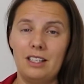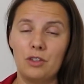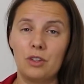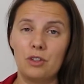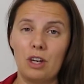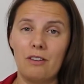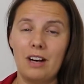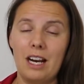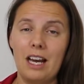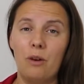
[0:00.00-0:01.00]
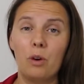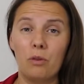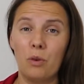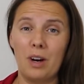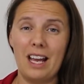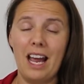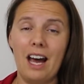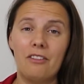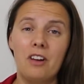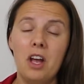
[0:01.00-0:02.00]
interest rate right now or four and a
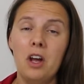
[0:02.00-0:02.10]
half,